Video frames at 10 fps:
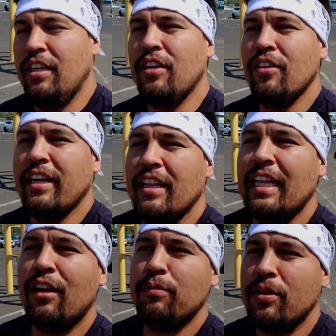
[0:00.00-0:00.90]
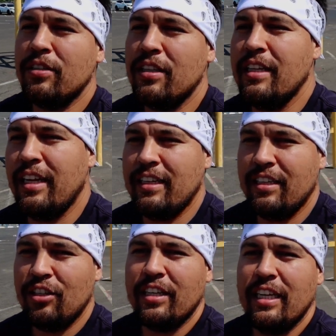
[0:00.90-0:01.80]
You know that loud person
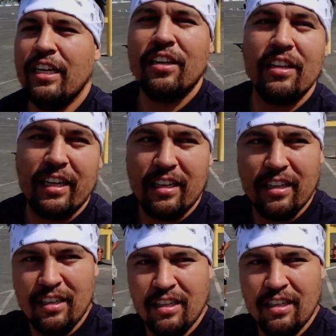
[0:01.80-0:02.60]
that you can hear like